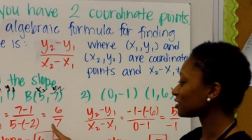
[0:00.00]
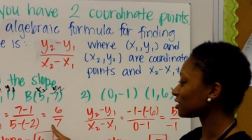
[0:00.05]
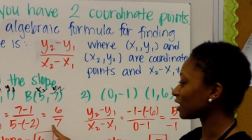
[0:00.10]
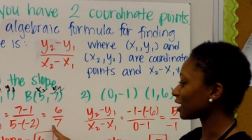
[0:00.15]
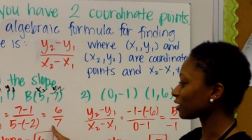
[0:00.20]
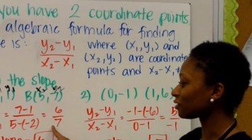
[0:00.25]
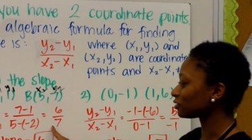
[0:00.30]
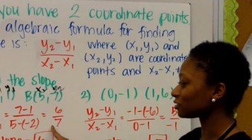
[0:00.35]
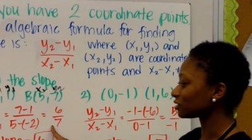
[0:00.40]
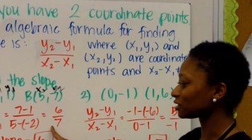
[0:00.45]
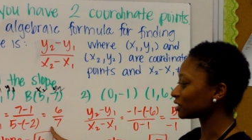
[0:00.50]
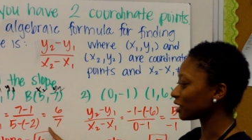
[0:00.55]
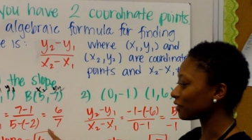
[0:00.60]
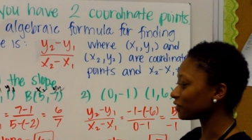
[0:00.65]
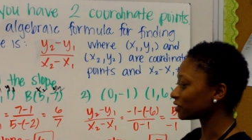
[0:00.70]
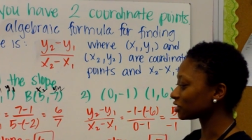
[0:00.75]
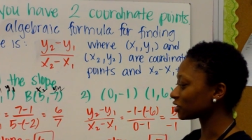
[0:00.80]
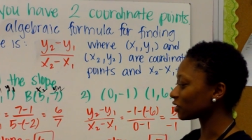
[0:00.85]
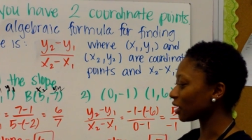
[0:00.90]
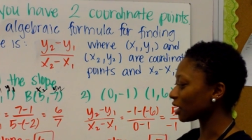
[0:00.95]
So that equals
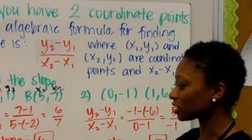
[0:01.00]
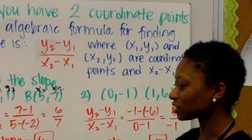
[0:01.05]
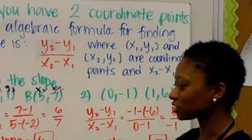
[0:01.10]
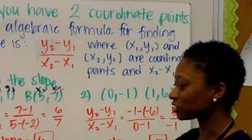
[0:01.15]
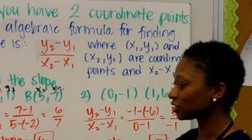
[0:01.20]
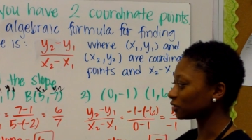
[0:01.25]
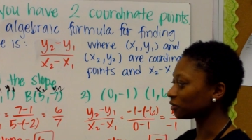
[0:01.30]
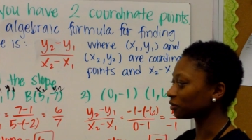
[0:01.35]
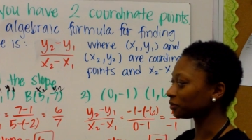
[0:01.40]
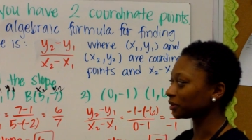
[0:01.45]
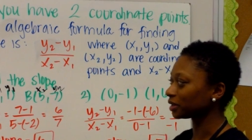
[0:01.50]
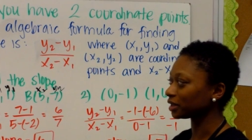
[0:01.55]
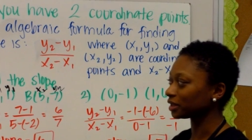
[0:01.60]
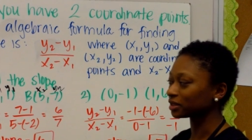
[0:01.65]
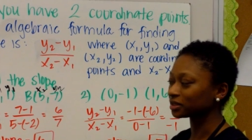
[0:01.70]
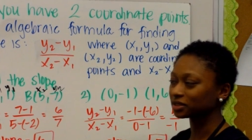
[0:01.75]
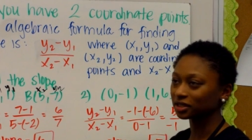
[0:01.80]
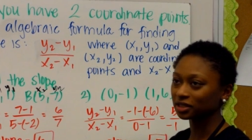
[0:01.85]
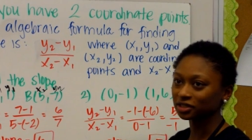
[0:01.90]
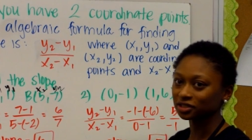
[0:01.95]
7. So our slope would
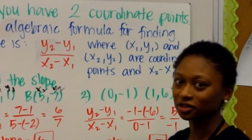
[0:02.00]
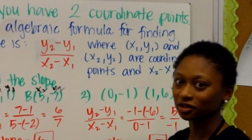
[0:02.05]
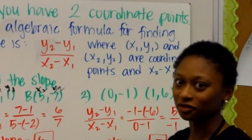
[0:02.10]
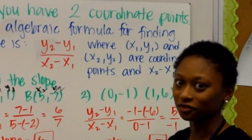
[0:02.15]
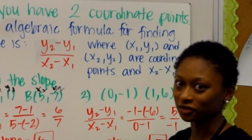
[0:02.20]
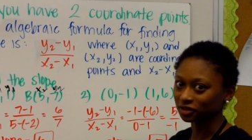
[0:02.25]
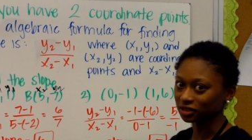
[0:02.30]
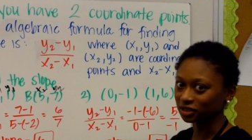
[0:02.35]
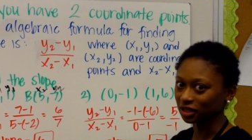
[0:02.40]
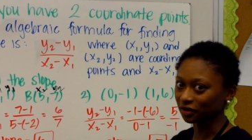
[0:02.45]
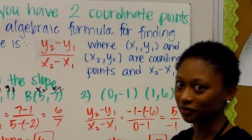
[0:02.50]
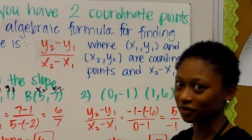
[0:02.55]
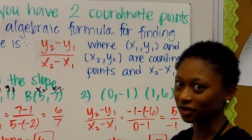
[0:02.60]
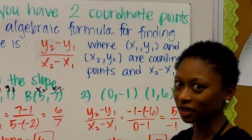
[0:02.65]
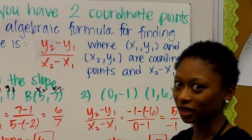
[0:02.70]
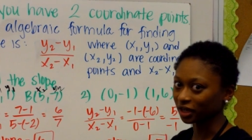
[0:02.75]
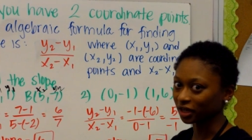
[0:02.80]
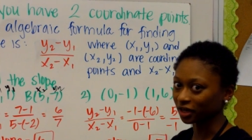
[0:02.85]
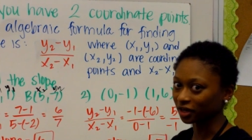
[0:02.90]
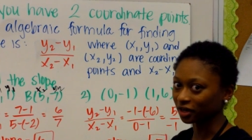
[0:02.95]
be 6 over 7
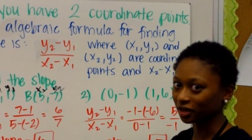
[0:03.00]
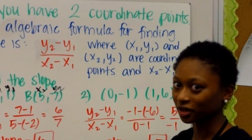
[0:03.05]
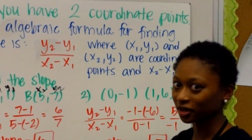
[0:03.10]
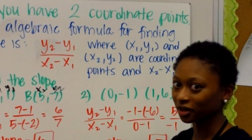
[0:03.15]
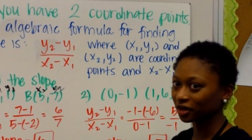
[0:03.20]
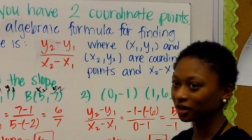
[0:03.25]
here.